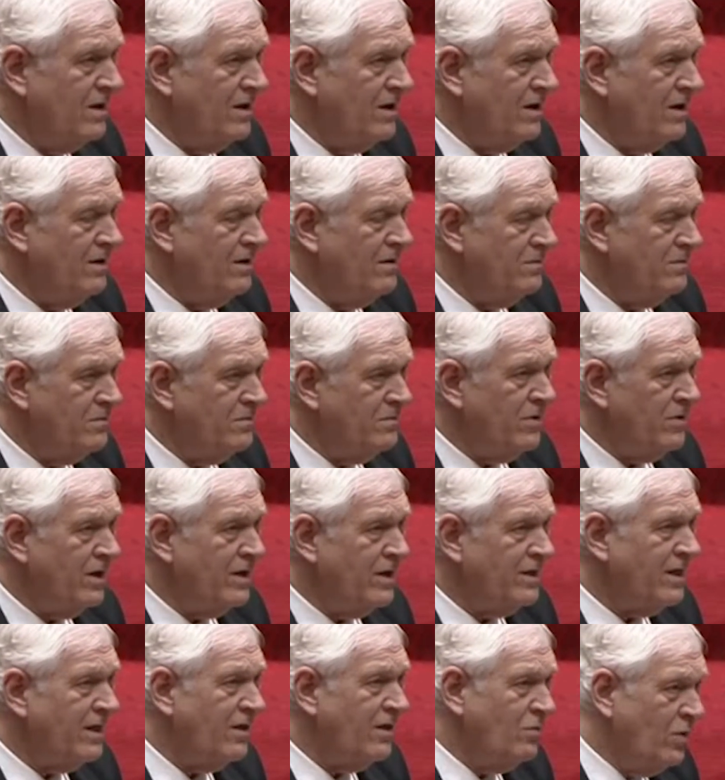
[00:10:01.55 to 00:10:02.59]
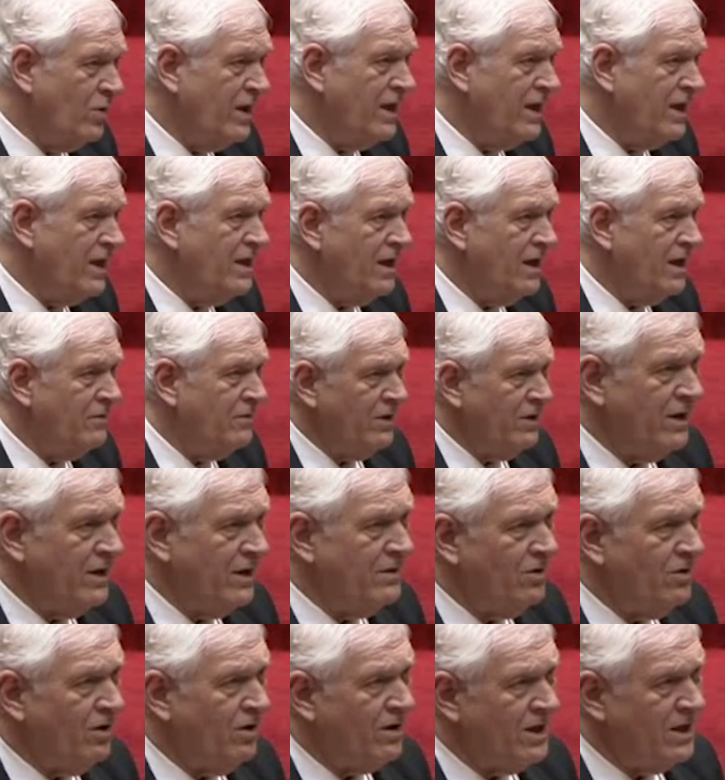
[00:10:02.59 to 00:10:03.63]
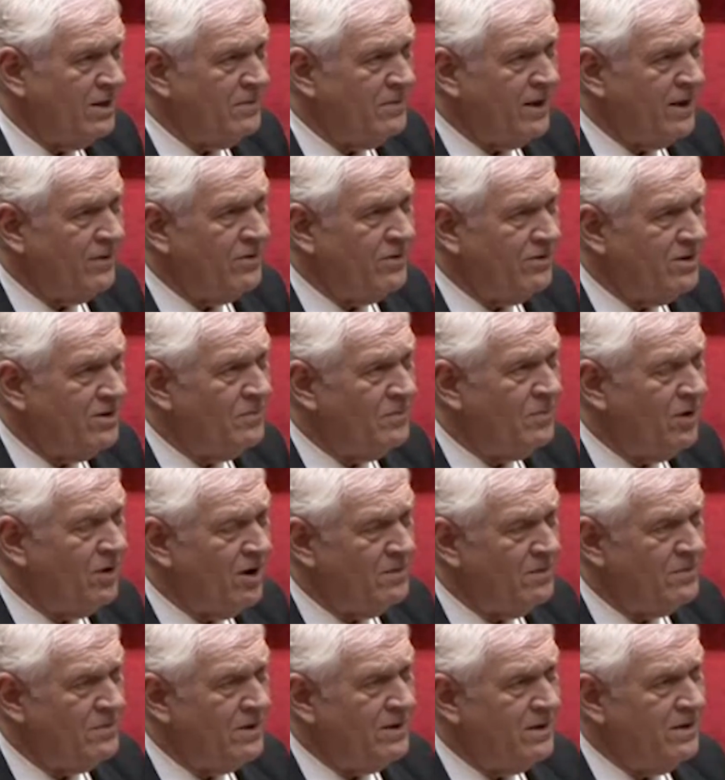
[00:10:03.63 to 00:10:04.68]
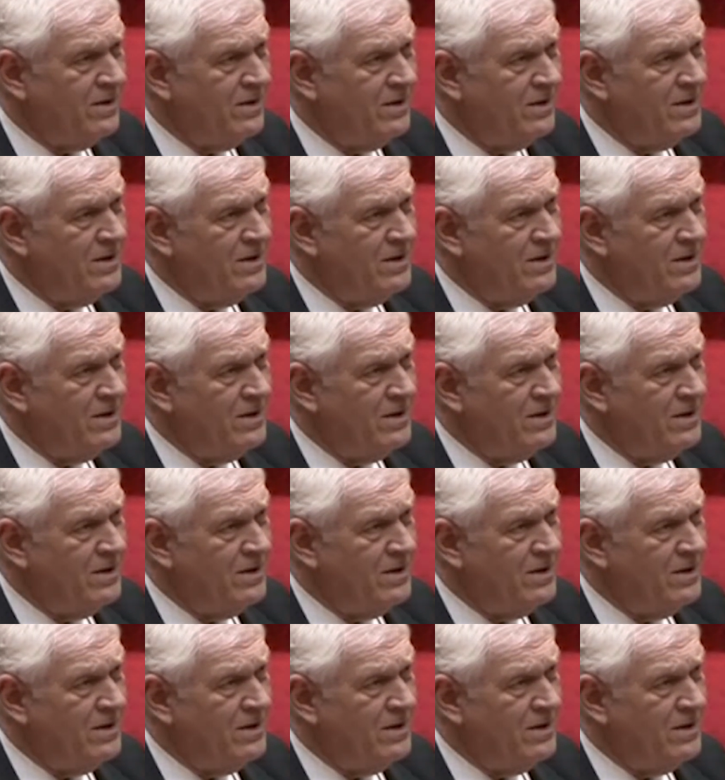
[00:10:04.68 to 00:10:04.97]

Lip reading: I say we, I'm talking about the department,